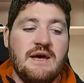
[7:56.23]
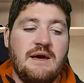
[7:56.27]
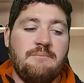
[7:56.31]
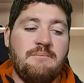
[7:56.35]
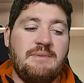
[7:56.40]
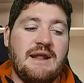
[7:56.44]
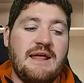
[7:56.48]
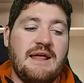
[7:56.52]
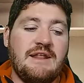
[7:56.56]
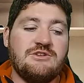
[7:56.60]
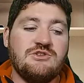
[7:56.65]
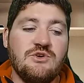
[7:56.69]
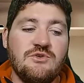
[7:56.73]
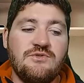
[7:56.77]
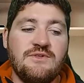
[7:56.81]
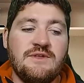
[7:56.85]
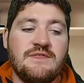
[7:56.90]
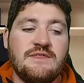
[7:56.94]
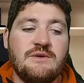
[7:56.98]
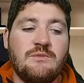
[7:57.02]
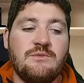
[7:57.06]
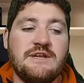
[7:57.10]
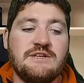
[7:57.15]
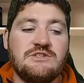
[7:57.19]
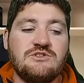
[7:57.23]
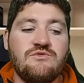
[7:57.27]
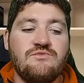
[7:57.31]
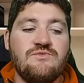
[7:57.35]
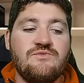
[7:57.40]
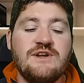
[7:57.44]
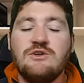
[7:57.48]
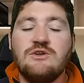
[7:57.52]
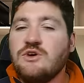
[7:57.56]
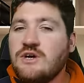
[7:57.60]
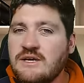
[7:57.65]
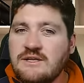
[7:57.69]
But I do think that we need to
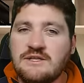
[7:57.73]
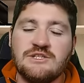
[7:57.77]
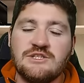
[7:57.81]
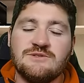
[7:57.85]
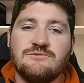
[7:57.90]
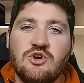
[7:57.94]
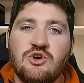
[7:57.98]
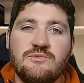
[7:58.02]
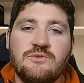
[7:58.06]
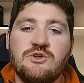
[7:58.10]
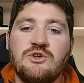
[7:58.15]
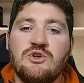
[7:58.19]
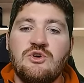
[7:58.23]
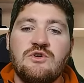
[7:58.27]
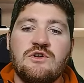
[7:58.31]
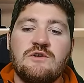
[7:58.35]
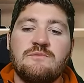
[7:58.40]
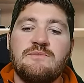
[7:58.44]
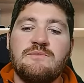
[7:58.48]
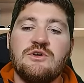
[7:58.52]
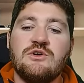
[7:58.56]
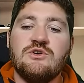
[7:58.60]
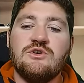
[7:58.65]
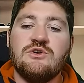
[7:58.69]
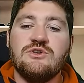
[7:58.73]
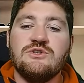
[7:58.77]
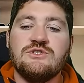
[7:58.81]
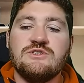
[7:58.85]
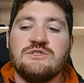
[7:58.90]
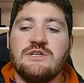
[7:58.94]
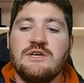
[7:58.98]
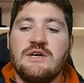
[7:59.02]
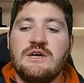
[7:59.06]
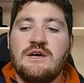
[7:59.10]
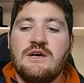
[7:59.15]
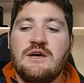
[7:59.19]
relook at this Mobi unit because